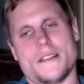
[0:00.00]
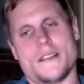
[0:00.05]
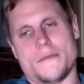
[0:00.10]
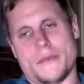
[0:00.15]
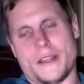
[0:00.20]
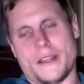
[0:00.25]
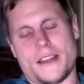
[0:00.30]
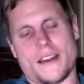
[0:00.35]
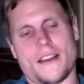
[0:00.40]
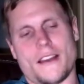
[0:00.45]

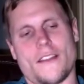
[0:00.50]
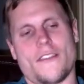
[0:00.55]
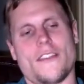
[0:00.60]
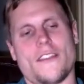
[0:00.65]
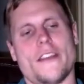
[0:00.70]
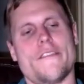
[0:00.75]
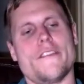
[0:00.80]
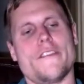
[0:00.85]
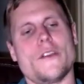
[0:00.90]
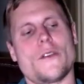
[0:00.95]
Because
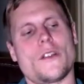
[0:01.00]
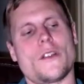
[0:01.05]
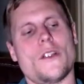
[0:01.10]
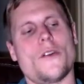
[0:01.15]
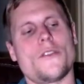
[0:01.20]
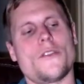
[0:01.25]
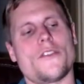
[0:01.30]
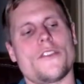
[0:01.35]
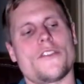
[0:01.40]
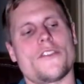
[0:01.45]
if you
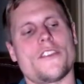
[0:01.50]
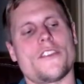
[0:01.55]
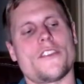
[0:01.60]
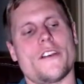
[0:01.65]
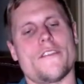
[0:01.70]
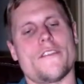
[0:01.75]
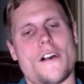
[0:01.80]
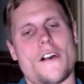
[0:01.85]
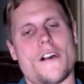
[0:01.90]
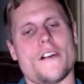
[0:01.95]
close yourself
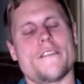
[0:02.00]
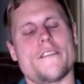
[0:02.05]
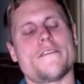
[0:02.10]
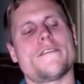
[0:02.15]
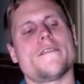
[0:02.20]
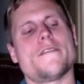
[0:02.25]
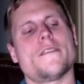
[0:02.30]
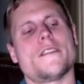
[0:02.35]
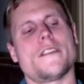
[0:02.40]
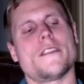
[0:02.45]
off
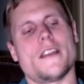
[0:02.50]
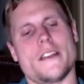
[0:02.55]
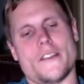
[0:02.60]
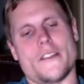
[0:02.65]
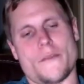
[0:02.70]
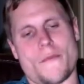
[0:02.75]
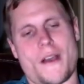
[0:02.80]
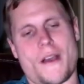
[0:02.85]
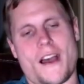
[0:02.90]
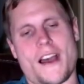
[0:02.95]
in
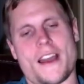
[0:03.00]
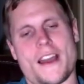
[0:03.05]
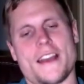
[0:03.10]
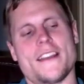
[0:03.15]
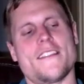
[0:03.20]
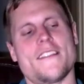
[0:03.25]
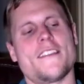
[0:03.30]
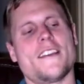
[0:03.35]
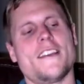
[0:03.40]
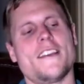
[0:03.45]
your
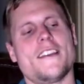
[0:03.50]
mind,